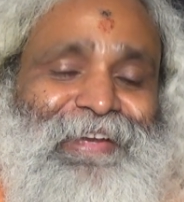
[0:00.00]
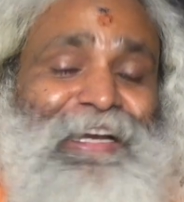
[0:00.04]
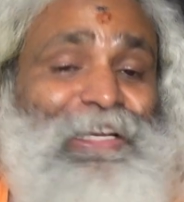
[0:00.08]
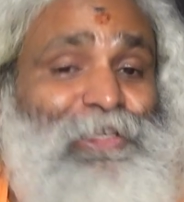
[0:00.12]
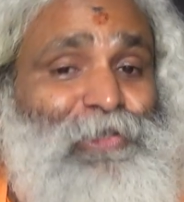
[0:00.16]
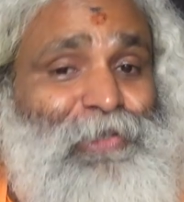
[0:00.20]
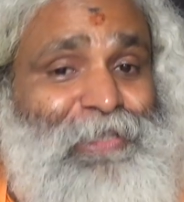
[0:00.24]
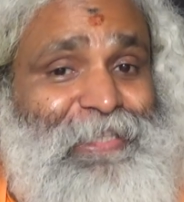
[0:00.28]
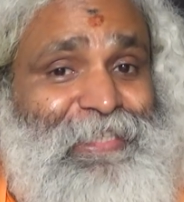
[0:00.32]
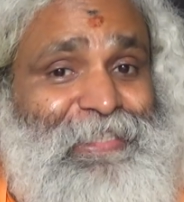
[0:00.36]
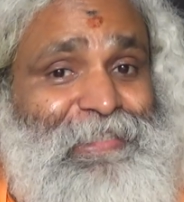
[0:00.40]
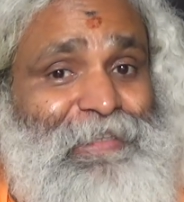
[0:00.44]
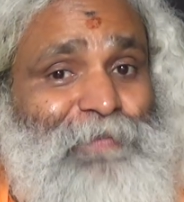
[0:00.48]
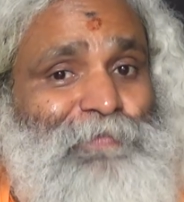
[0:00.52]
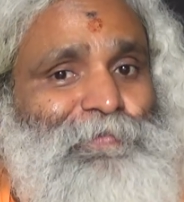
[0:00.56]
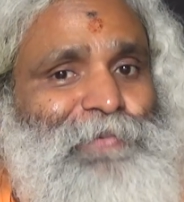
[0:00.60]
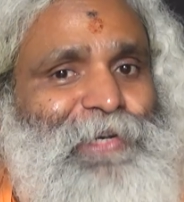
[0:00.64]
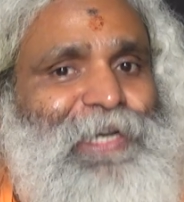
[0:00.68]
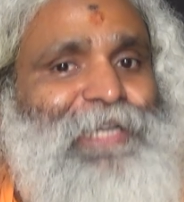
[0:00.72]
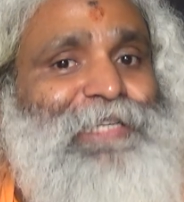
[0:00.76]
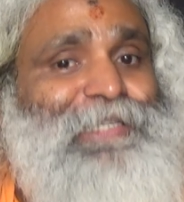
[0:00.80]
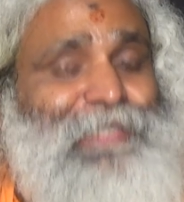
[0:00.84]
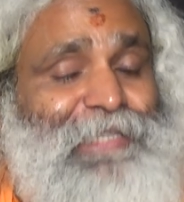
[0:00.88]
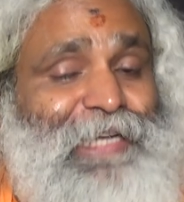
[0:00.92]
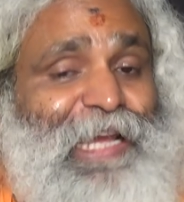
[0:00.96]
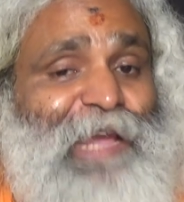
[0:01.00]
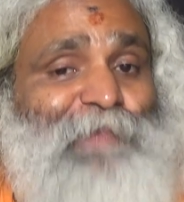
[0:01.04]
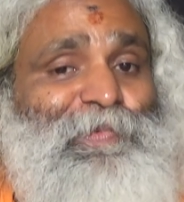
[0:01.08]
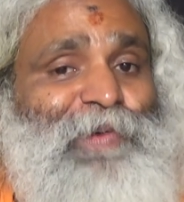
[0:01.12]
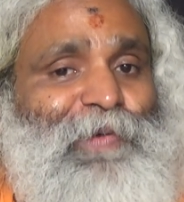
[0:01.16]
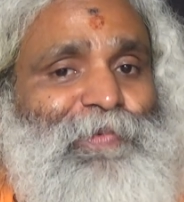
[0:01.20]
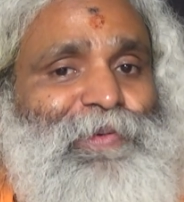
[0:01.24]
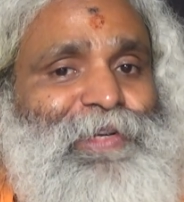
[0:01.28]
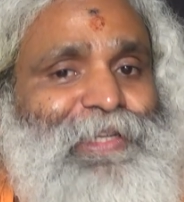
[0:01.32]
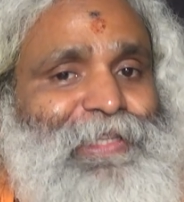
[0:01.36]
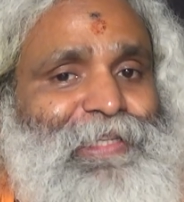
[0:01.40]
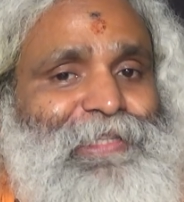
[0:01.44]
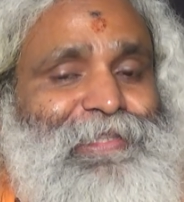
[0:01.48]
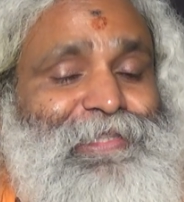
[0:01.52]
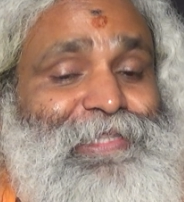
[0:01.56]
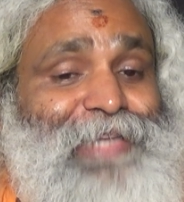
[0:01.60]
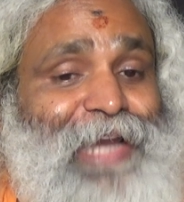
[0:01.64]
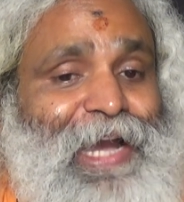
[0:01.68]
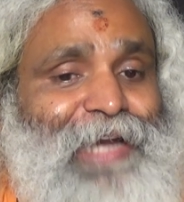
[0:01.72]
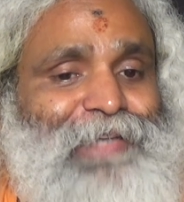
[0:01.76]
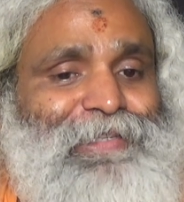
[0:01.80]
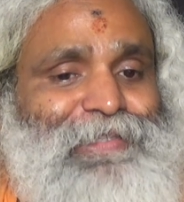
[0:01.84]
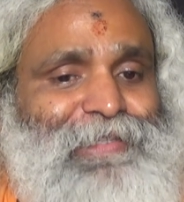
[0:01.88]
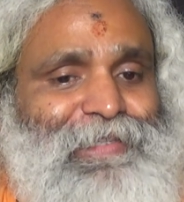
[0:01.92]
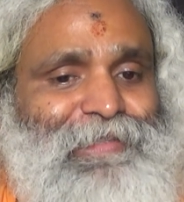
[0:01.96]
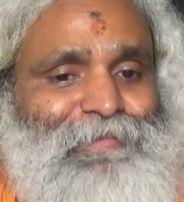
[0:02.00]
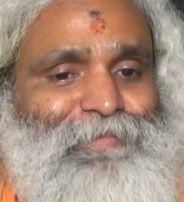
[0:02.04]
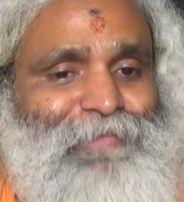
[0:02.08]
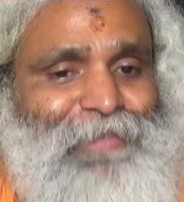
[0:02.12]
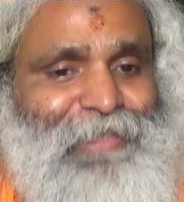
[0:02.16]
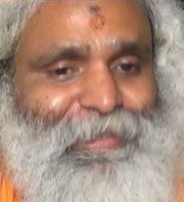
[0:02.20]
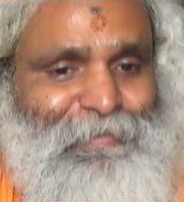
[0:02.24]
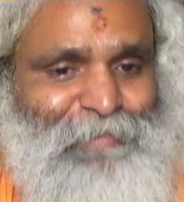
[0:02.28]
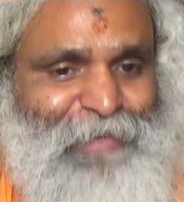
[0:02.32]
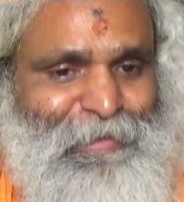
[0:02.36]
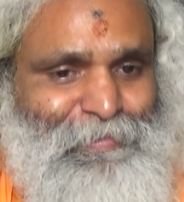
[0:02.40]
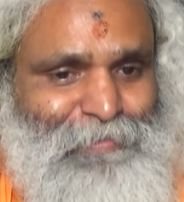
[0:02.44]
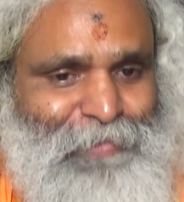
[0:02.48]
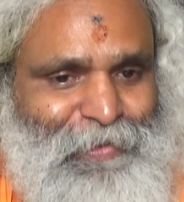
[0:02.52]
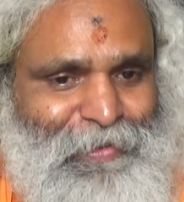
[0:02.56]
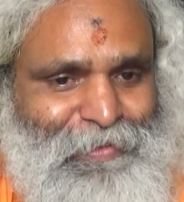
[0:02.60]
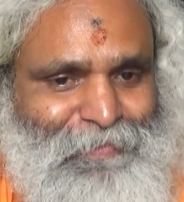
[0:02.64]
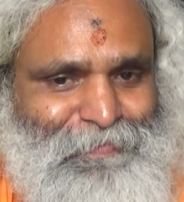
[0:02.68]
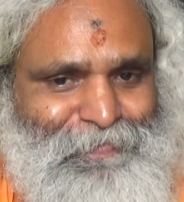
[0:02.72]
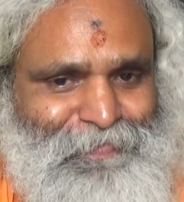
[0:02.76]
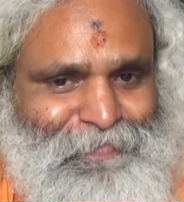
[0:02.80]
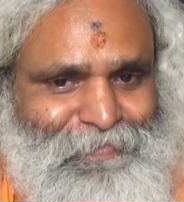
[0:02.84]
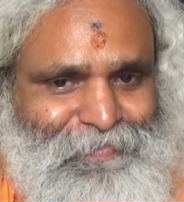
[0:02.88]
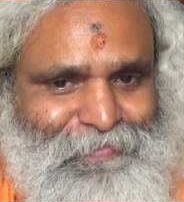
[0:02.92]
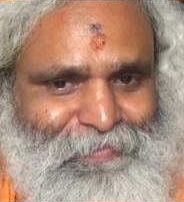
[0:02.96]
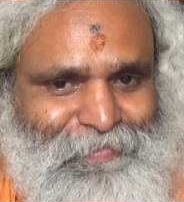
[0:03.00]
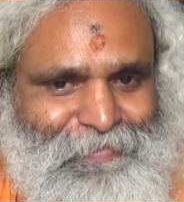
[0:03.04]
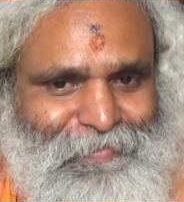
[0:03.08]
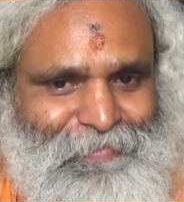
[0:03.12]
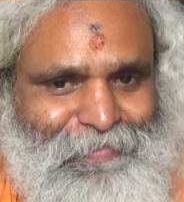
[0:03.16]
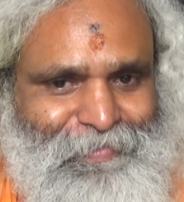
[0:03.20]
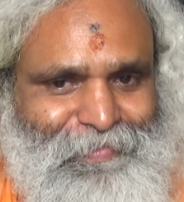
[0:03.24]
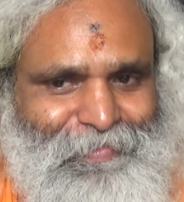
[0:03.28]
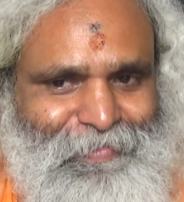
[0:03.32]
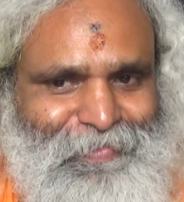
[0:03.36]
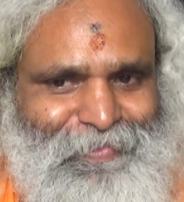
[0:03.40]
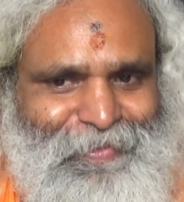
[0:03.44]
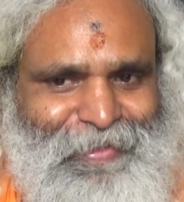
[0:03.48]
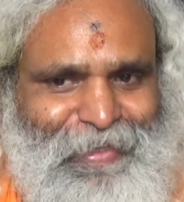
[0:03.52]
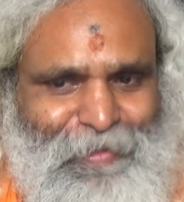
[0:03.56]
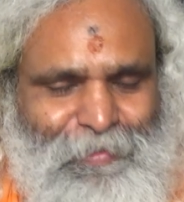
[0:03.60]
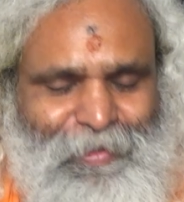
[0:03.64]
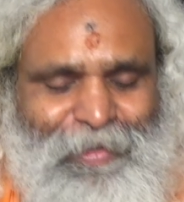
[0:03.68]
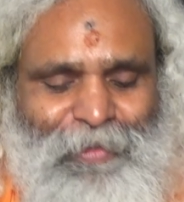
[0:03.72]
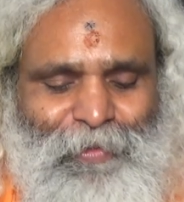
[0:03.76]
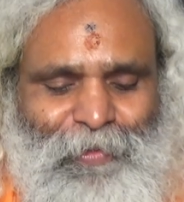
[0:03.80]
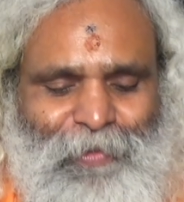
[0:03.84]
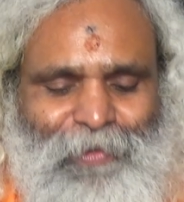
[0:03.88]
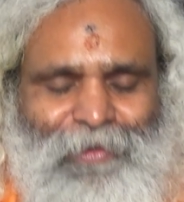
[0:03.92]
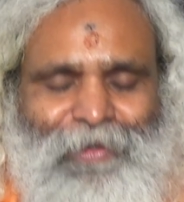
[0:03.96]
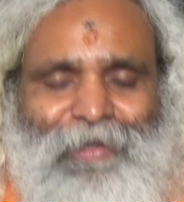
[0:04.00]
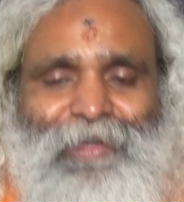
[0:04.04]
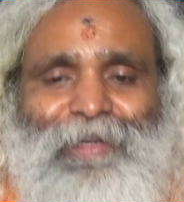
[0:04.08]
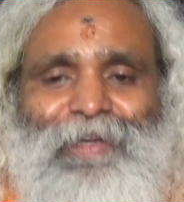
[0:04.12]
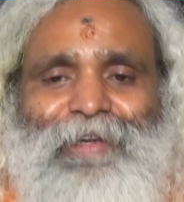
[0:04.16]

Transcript: so this is the first type of nididhyasanam remember even though